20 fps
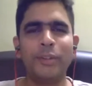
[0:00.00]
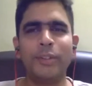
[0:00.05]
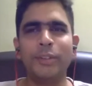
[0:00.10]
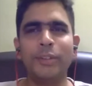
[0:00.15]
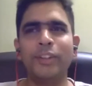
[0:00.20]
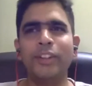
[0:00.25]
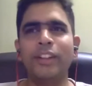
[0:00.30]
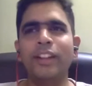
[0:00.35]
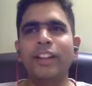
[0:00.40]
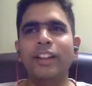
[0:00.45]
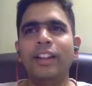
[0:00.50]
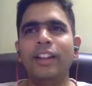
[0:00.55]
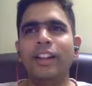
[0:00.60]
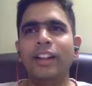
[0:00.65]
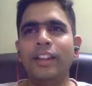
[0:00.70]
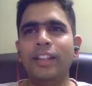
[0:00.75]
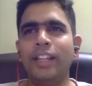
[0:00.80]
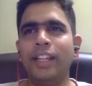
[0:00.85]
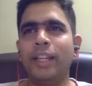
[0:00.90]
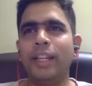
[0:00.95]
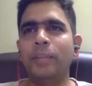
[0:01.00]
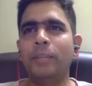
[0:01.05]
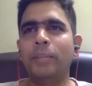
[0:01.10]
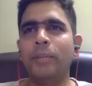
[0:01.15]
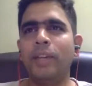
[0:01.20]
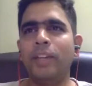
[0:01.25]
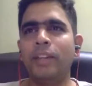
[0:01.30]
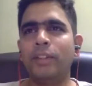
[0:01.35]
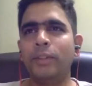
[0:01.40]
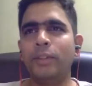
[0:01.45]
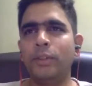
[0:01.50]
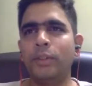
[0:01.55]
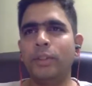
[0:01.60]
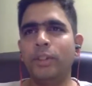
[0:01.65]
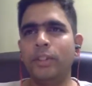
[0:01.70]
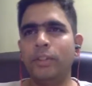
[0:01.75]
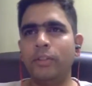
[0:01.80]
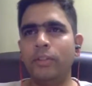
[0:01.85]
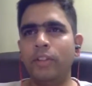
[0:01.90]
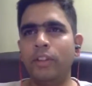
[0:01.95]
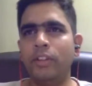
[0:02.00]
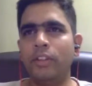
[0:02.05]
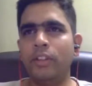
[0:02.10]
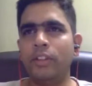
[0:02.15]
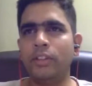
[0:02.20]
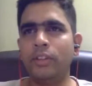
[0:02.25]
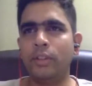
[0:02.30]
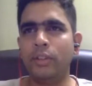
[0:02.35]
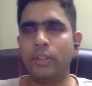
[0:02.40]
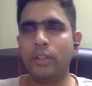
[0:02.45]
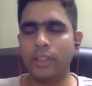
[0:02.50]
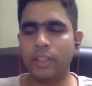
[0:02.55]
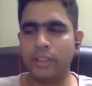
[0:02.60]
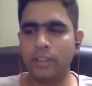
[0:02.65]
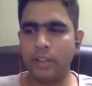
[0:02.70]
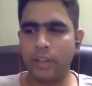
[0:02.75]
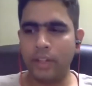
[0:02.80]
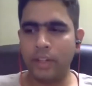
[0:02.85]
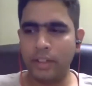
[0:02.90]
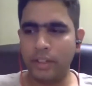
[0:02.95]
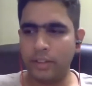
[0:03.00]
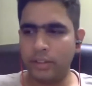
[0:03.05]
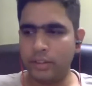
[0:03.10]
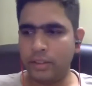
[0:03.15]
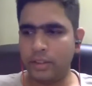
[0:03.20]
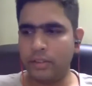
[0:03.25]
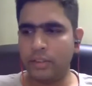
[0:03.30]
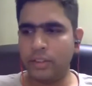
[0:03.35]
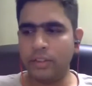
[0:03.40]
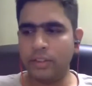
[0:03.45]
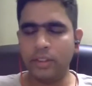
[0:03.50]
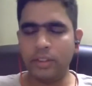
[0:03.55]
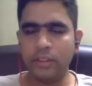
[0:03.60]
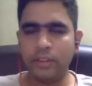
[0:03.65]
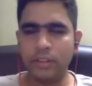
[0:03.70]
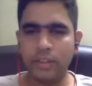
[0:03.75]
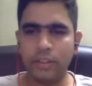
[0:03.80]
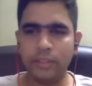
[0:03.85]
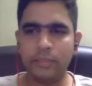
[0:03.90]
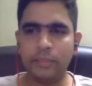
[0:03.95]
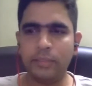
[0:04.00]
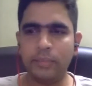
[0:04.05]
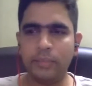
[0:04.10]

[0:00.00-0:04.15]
So I came back. So I tried on ServiceNow, and